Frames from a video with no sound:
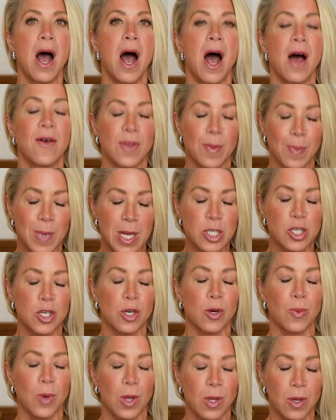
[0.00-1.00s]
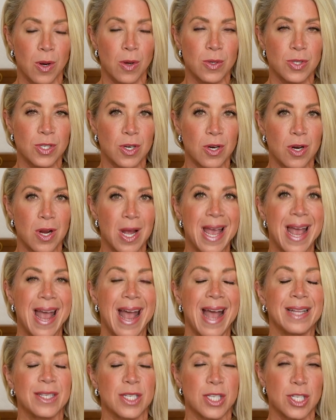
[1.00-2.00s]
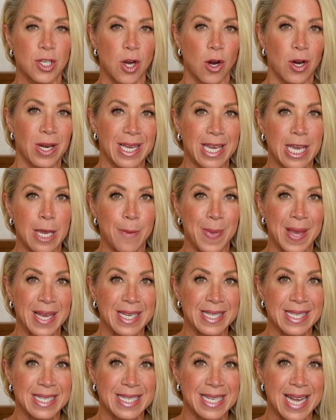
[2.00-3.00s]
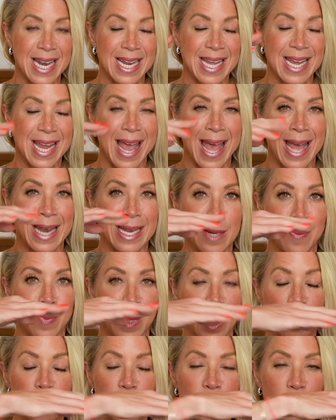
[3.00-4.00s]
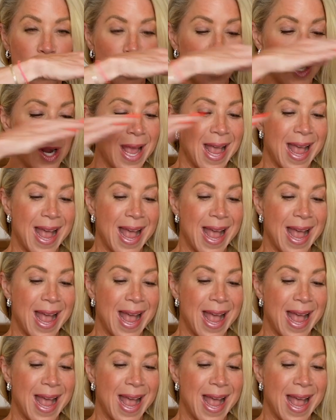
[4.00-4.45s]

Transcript: of the blood sugar roller coaster and start keeping steady Eddie blood sugar.